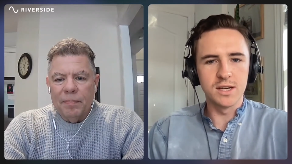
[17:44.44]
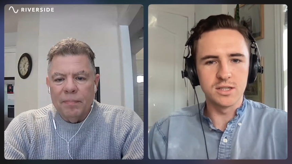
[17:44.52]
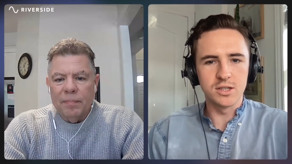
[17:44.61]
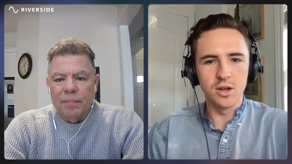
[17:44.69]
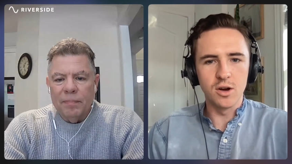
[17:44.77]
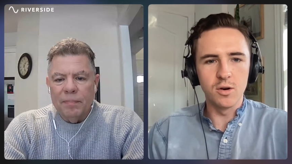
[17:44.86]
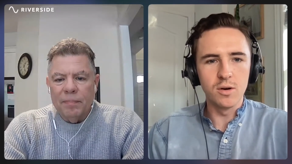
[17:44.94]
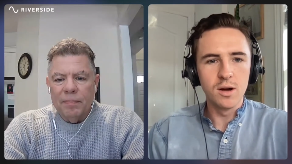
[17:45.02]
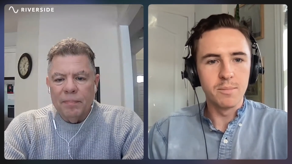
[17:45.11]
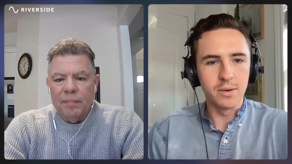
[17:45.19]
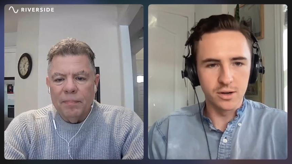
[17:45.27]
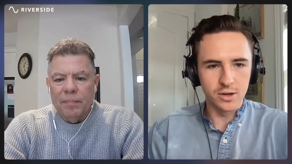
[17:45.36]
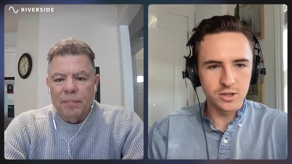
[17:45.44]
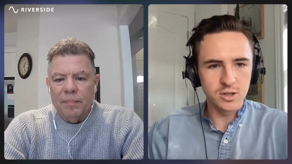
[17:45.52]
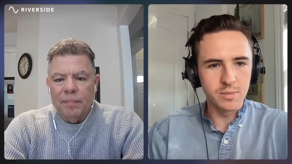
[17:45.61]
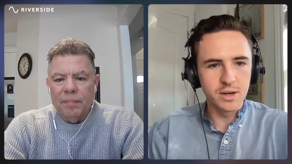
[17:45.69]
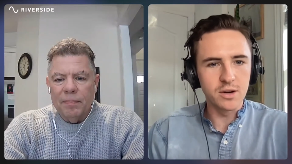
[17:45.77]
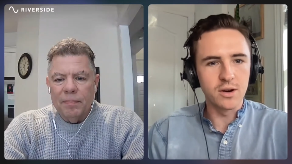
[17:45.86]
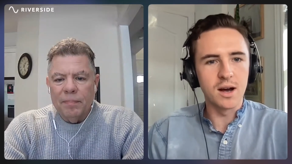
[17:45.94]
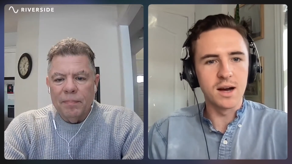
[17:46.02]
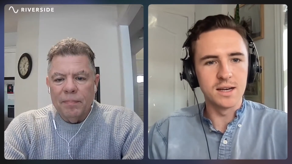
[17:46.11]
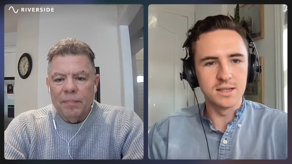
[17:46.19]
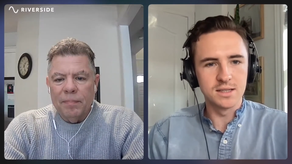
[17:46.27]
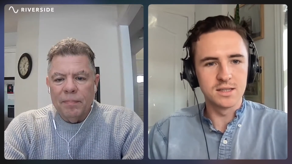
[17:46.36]
Speaker 1: less low, but it also make your
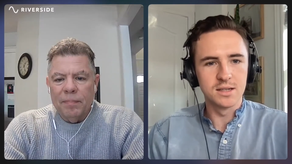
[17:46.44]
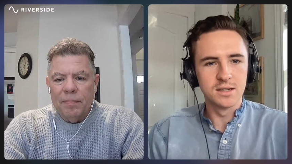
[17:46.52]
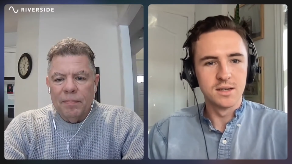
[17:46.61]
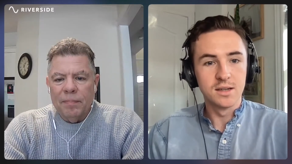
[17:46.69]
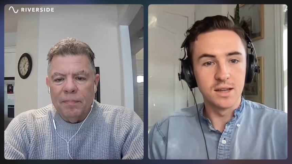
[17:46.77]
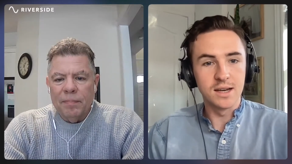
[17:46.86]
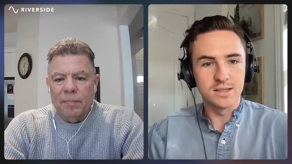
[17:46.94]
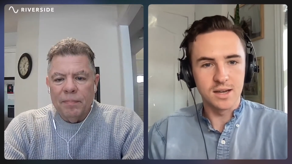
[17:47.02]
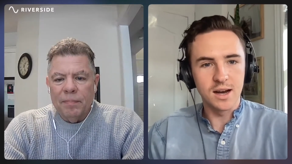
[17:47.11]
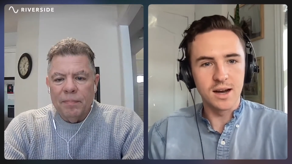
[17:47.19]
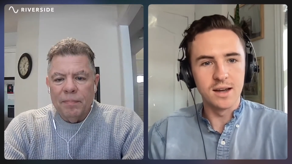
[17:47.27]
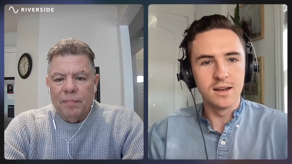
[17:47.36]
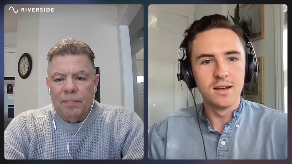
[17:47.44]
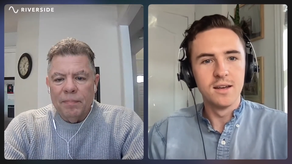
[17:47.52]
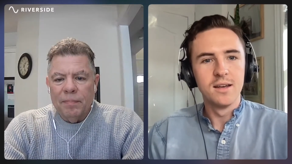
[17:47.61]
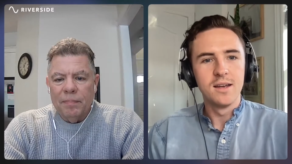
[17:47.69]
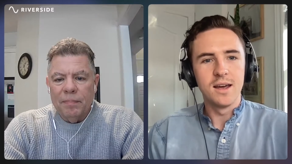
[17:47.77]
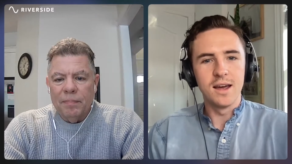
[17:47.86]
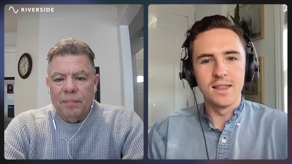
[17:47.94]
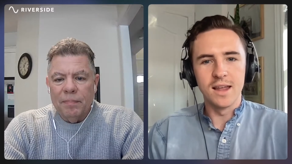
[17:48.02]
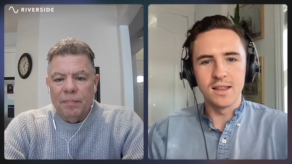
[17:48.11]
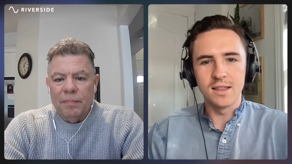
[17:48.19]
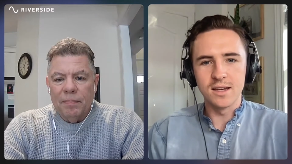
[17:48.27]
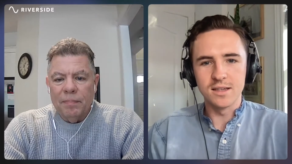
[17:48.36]
highs less high, and
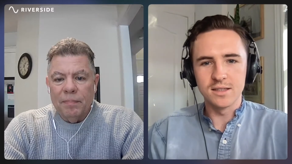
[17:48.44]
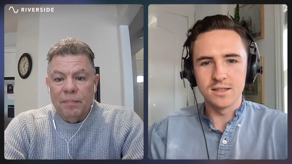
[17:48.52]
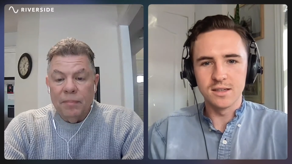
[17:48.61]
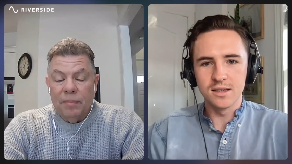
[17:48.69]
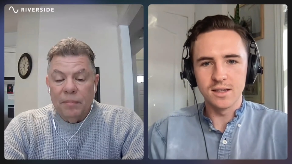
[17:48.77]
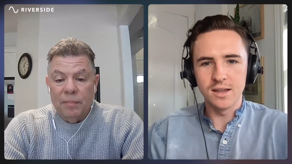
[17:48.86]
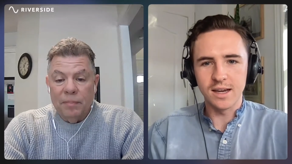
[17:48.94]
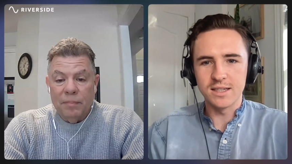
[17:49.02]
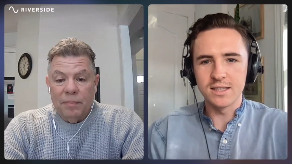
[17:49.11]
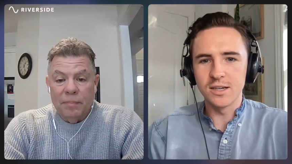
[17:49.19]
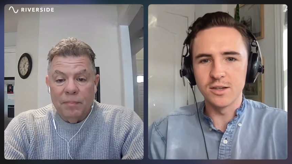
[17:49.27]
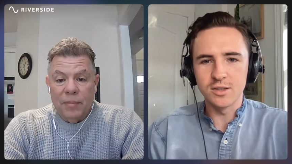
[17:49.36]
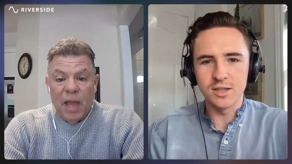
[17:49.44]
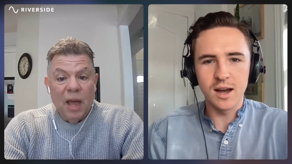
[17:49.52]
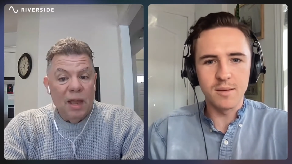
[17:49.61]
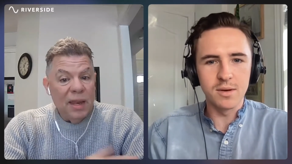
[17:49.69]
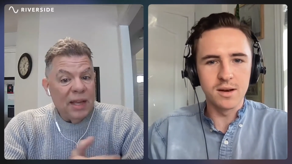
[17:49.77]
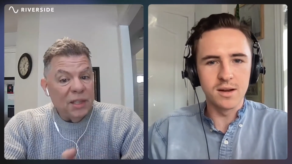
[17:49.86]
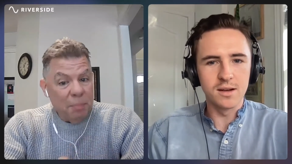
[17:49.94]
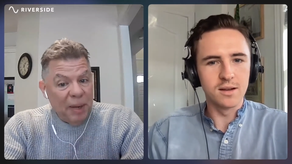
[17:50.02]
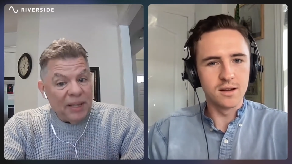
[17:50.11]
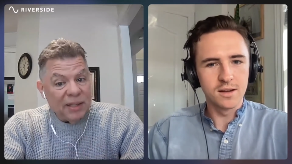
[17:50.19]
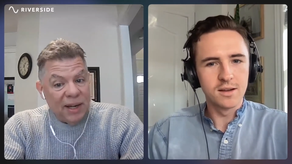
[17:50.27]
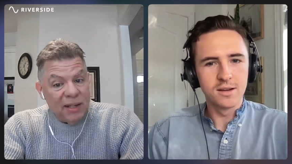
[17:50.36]
that this like a psilocybin. Yeah, and that's the
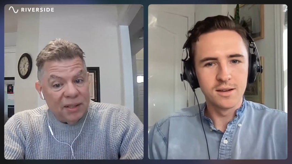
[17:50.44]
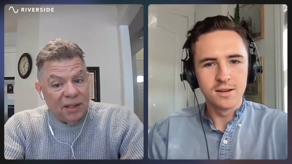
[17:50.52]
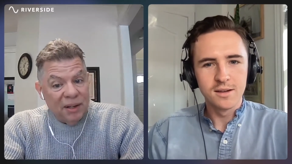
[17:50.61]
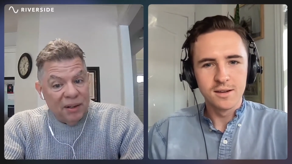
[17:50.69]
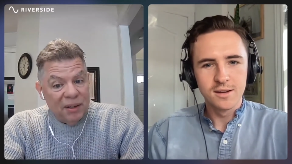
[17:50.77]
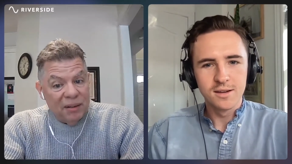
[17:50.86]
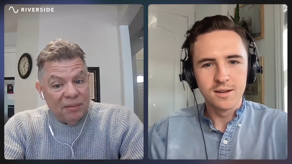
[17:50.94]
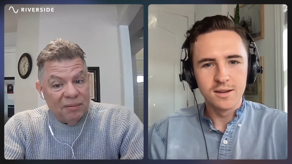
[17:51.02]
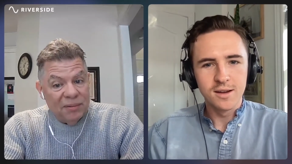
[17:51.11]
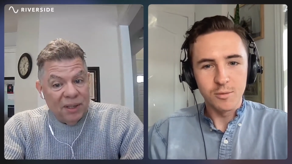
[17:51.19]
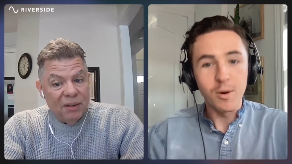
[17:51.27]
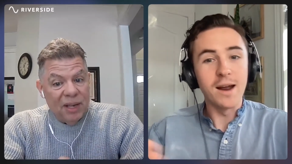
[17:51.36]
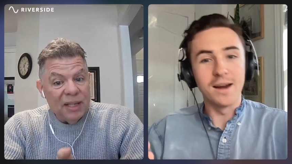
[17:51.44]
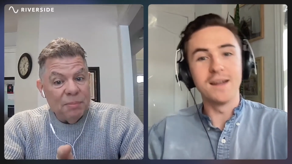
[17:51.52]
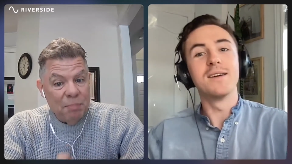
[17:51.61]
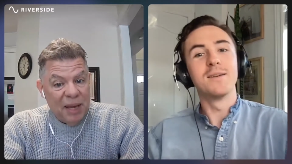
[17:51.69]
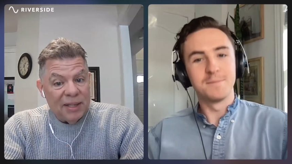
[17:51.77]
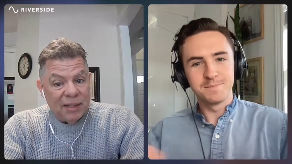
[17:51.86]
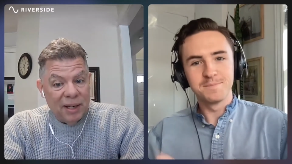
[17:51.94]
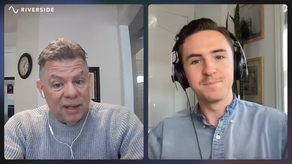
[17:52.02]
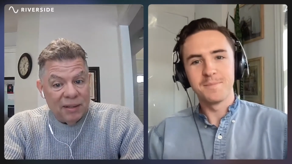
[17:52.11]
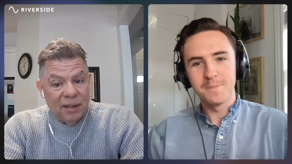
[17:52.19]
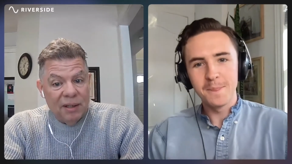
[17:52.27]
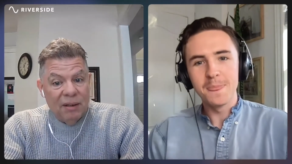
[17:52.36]
best
Speaker 2: case scenario. You know, right. that's best
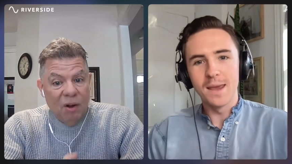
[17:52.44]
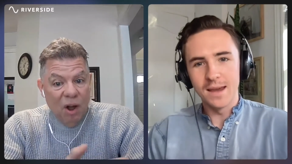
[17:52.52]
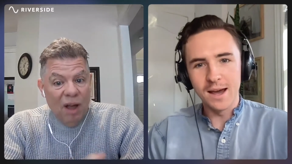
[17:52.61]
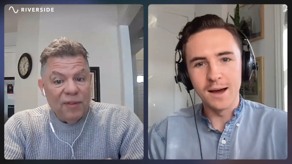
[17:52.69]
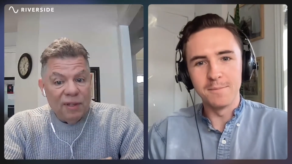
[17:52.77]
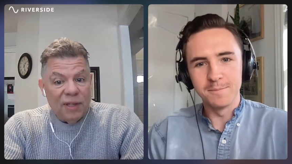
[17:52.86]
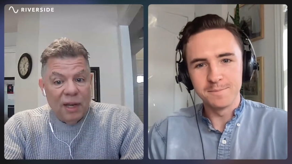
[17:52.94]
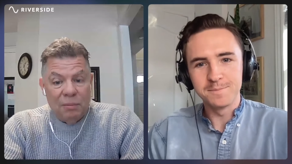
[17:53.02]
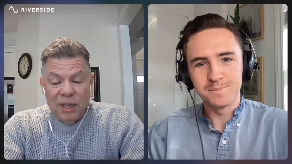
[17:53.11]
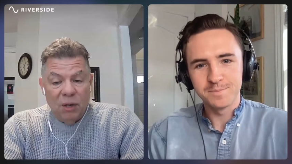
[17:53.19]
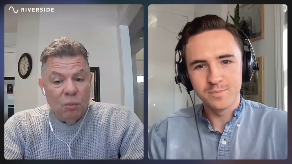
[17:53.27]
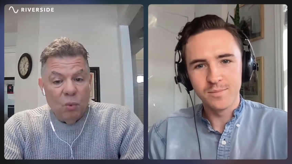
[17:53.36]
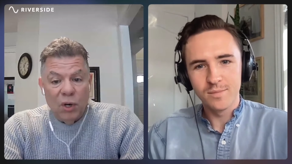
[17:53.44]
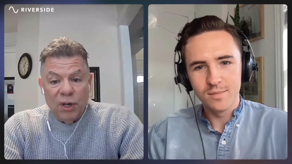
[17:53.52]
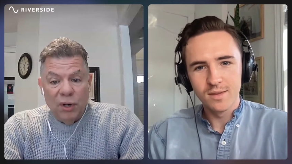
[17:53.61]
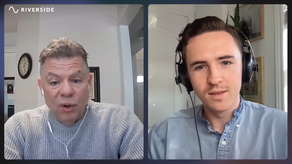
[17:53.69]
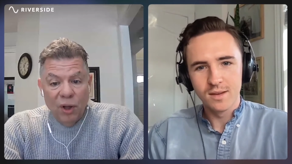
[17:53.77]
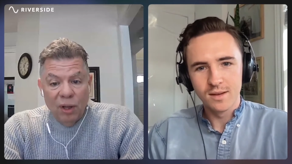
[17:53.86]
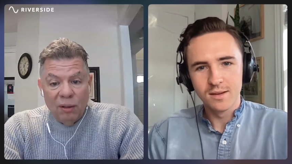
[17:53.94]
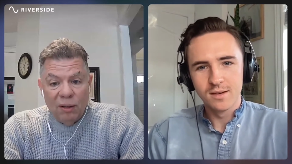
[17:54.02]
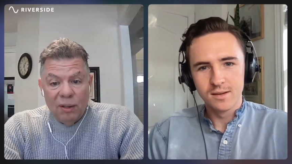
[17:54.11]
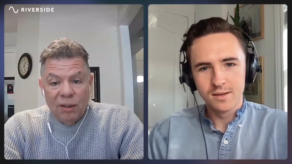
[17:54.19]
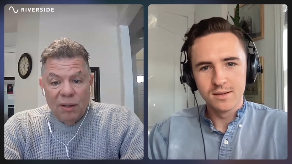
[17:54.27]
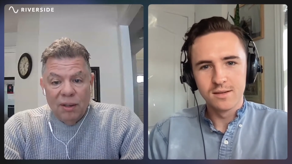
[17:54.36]
case. Oftentimes they don't work at
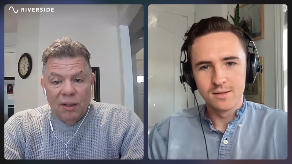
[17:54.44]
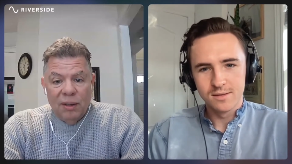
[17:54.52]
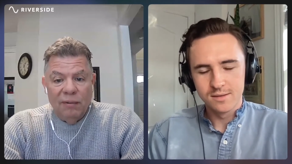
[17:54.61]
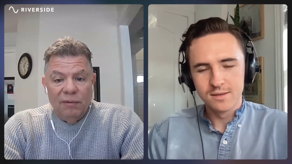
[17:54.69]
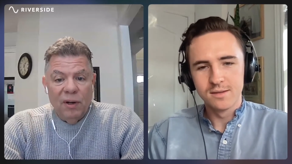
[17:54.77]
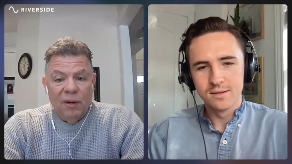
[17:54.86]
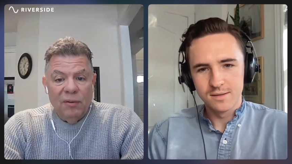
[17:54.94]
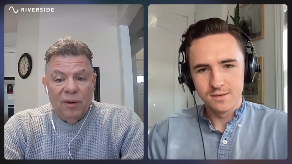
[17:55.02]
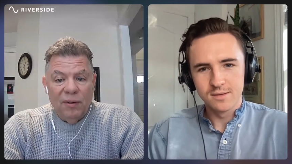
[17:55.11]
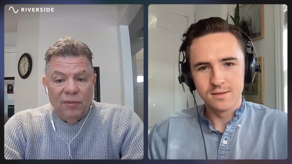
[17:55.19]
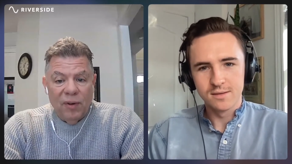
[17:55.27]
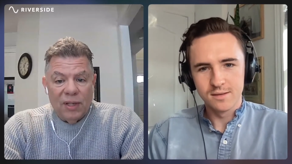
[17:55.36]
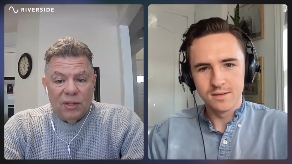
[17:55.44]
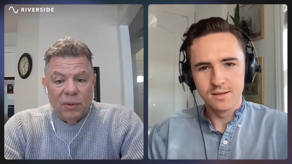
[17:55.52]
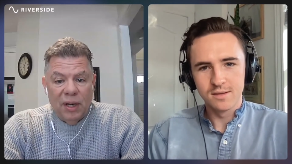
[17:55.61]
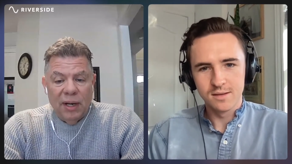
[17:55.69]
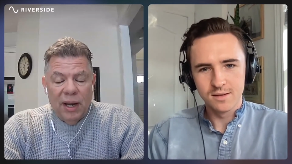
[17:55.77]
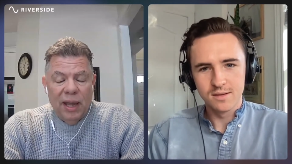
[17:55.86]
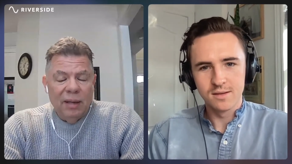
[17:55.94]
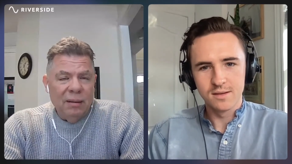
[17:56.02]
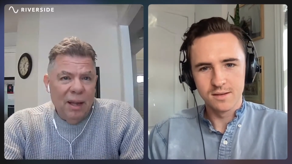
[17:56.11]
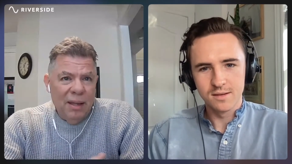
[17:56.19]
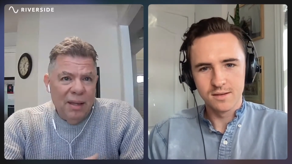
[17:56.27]
all. They're very very frustrating, and